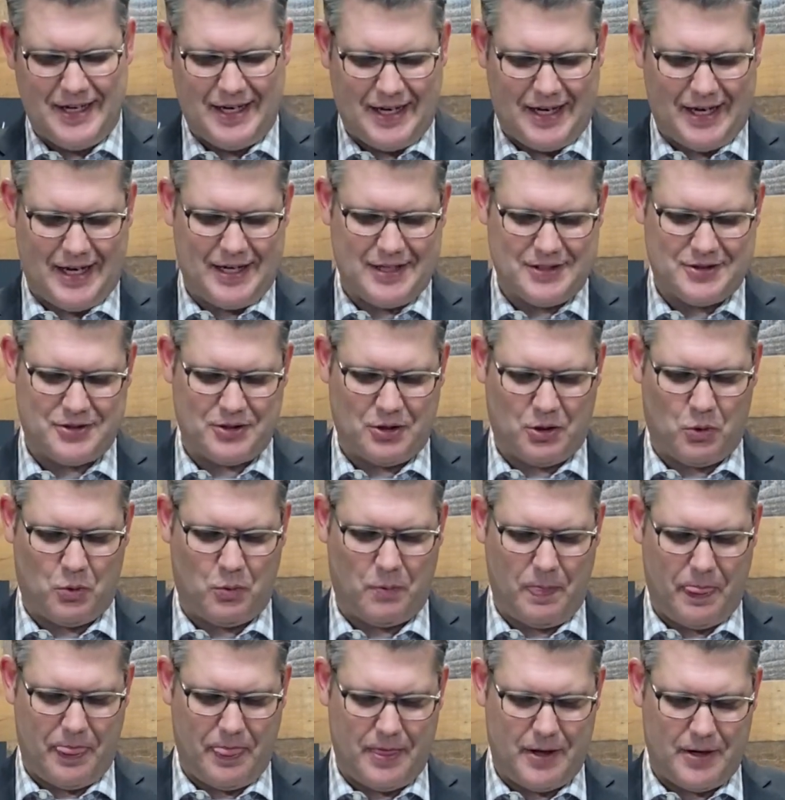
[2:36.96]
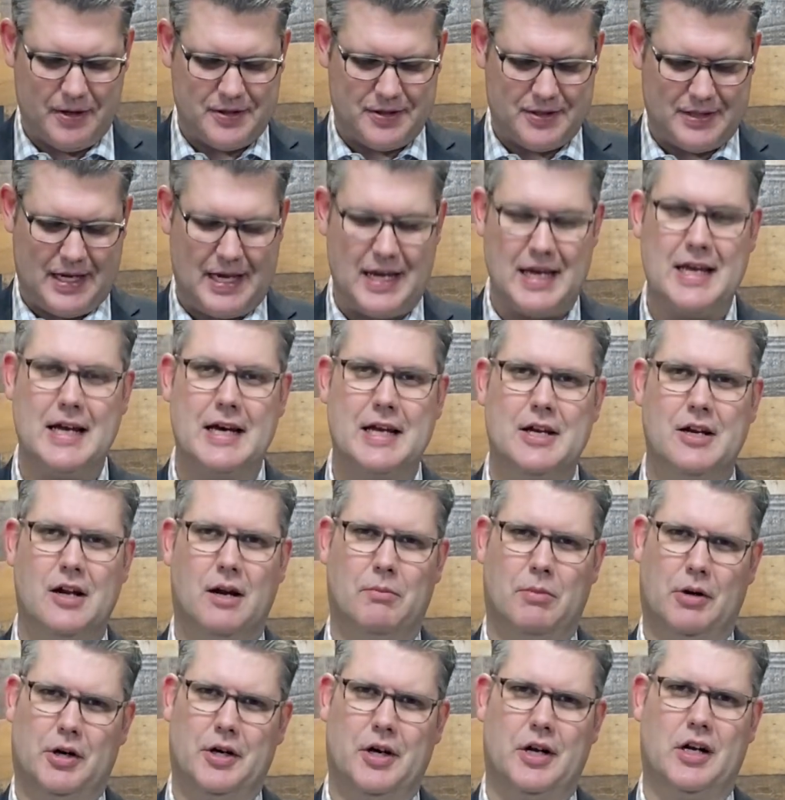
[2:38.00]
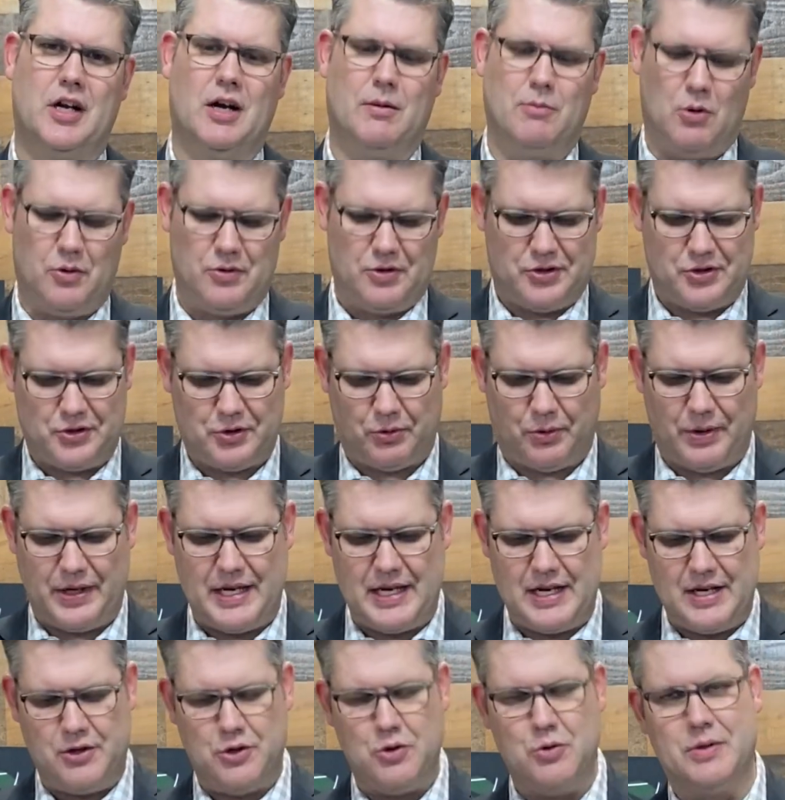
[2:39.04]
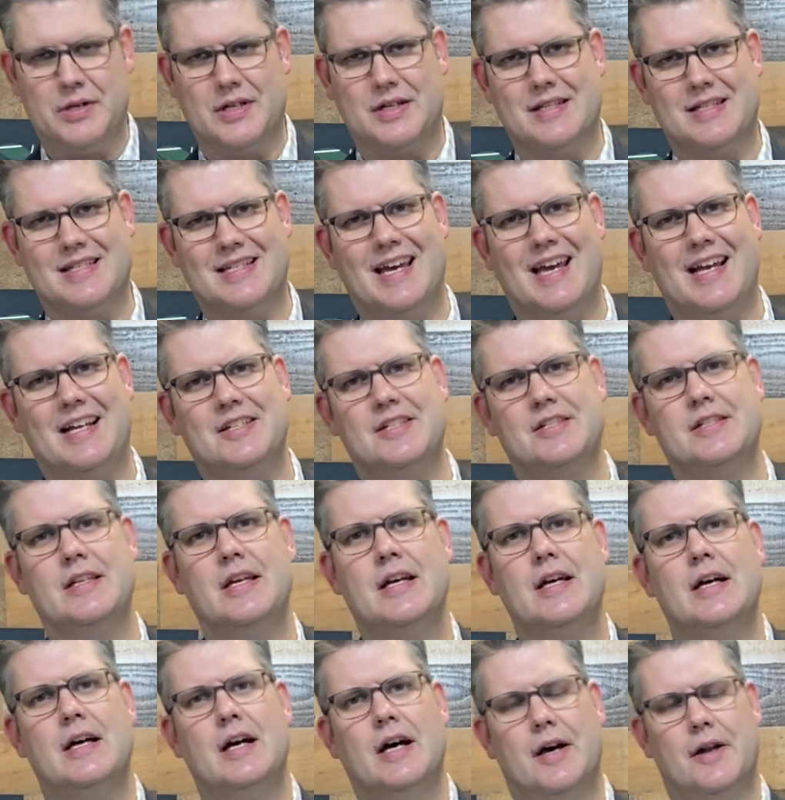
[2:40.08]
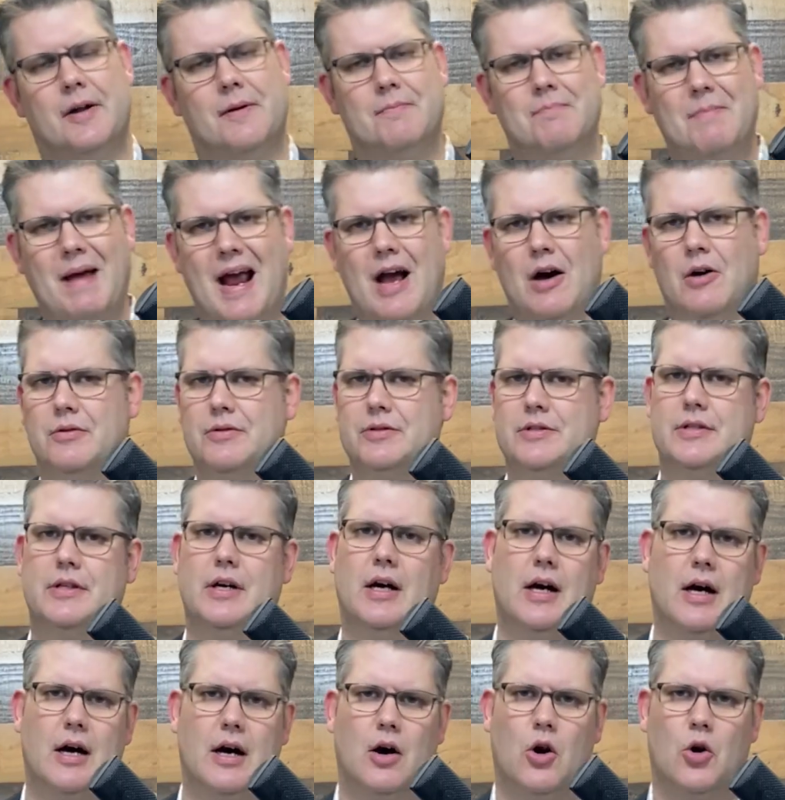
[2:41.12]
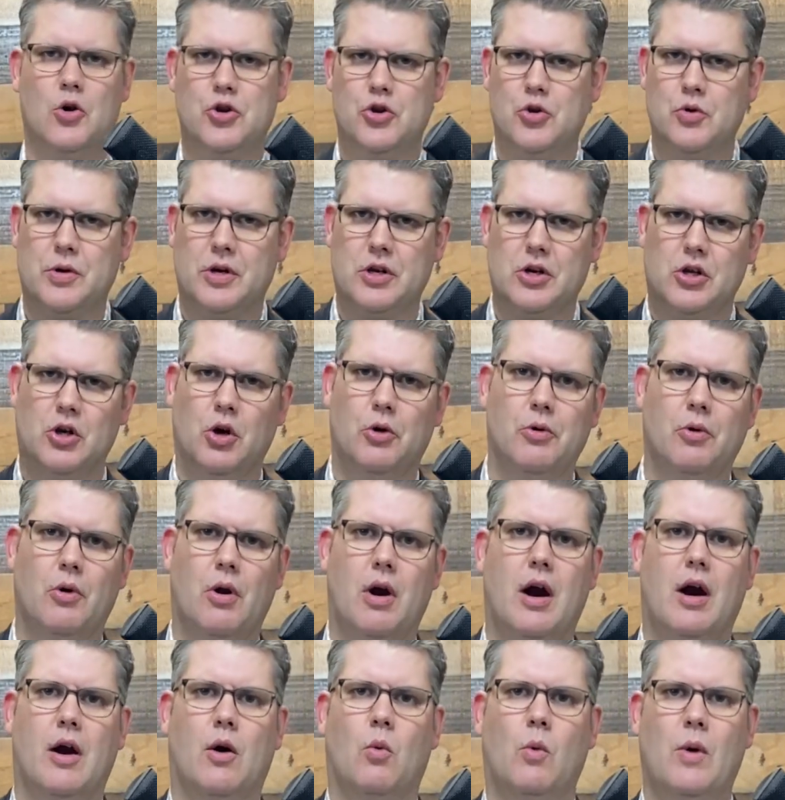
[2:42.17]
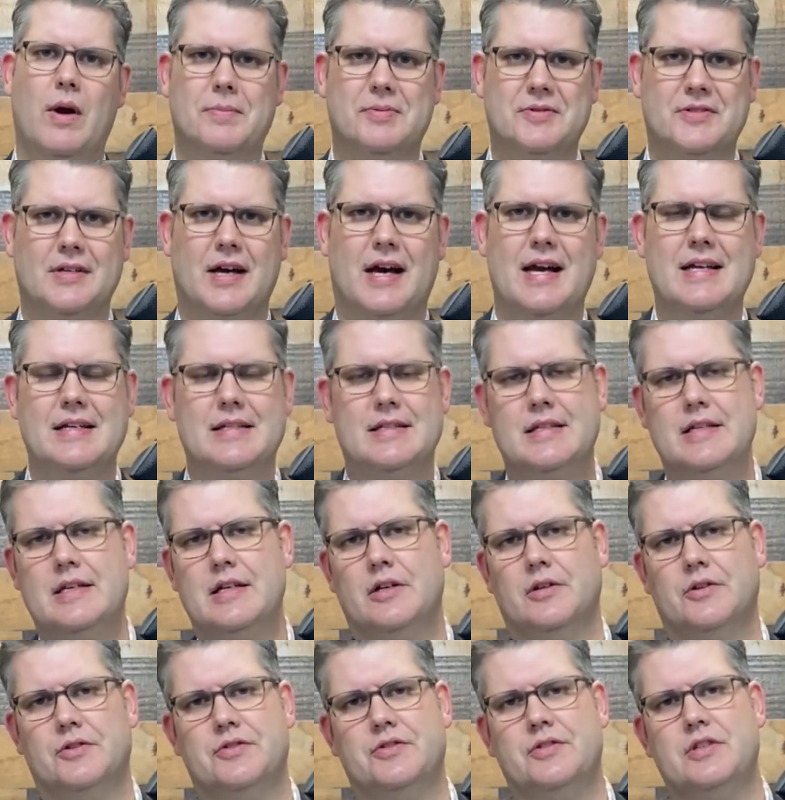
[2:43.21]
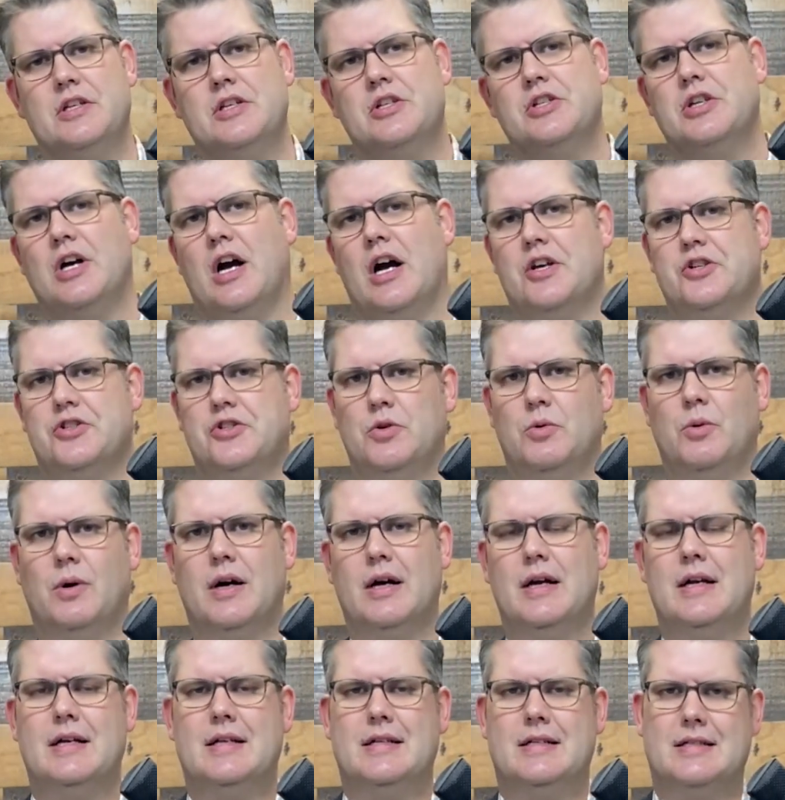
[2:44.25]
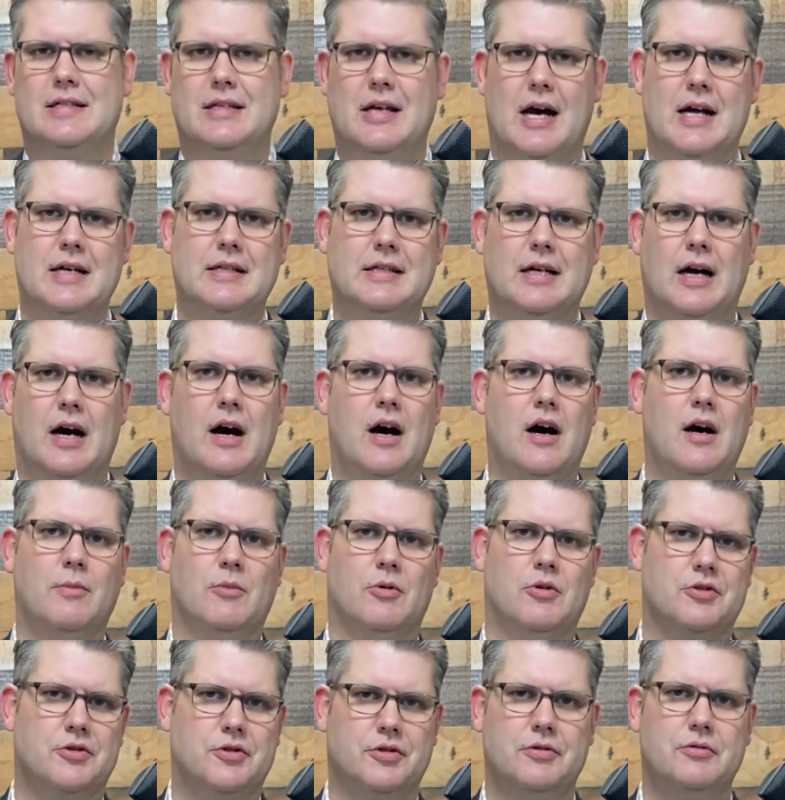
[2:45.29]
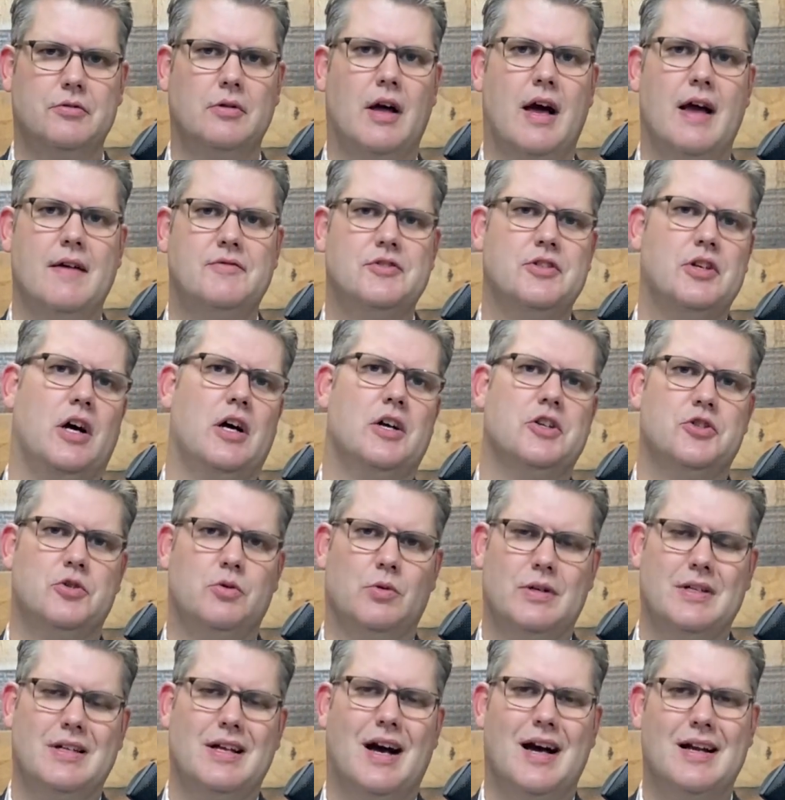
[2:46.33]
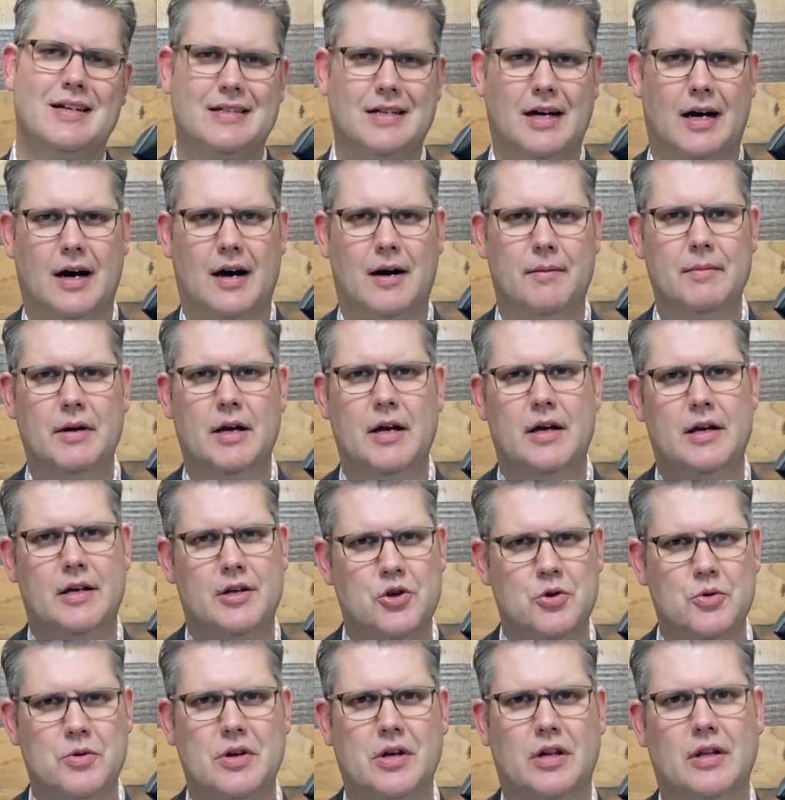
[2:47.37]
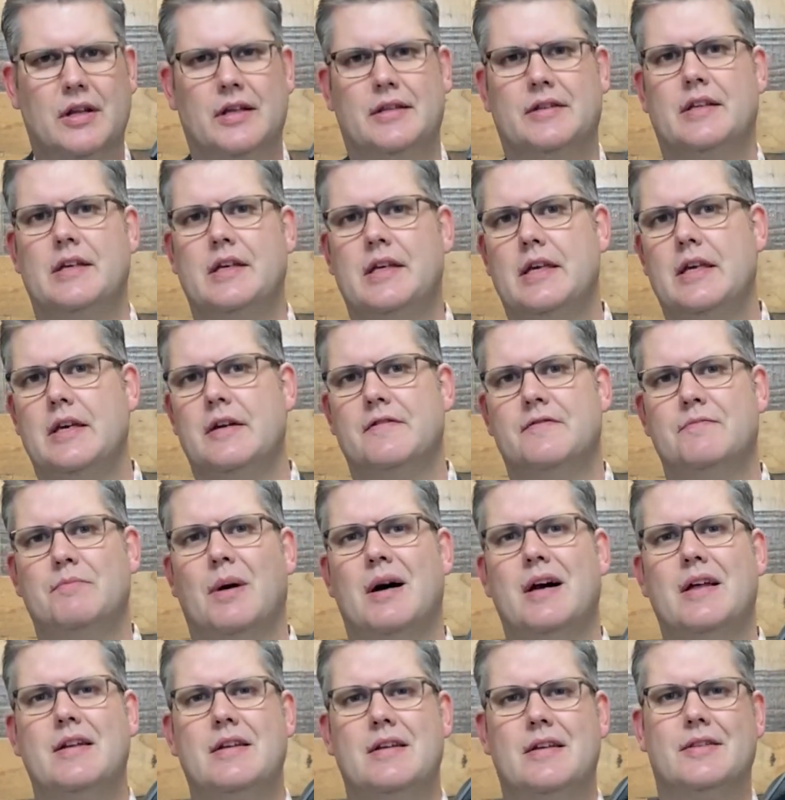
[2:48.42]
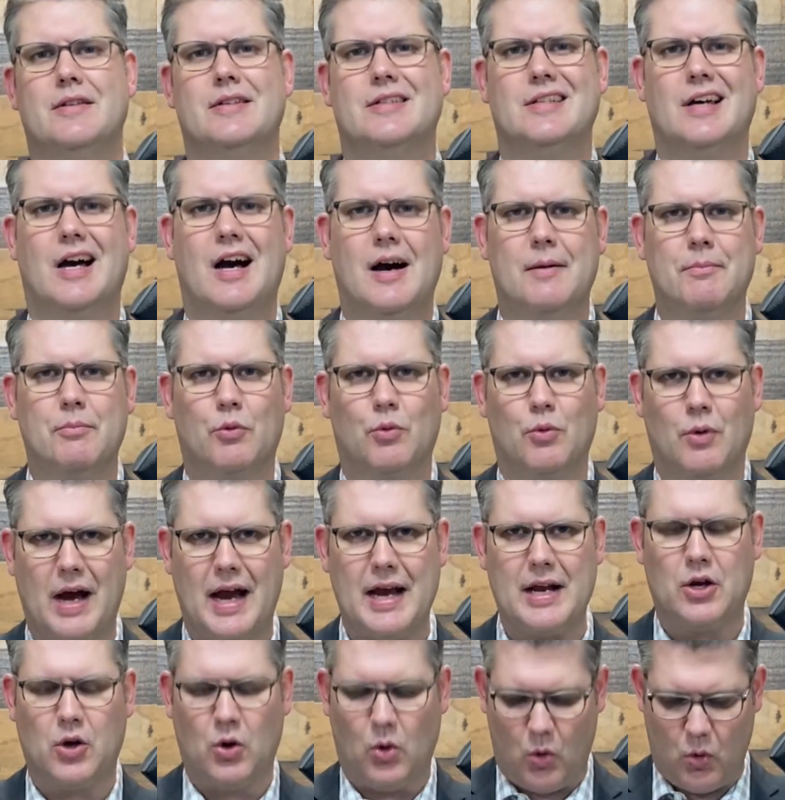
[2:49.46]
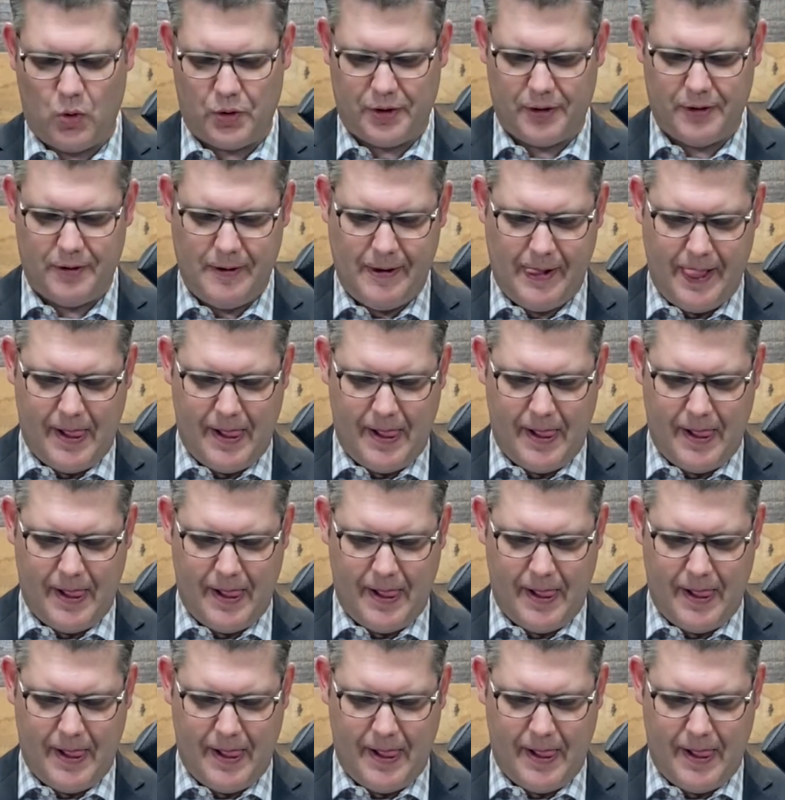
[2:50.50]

Uh, so there's a, a uh, number going to come on the screen. You can text an amount, uh, or you can go to our website, tlcjoshua.com or truelifejoshua.com. You can click the Give button in the top right corner.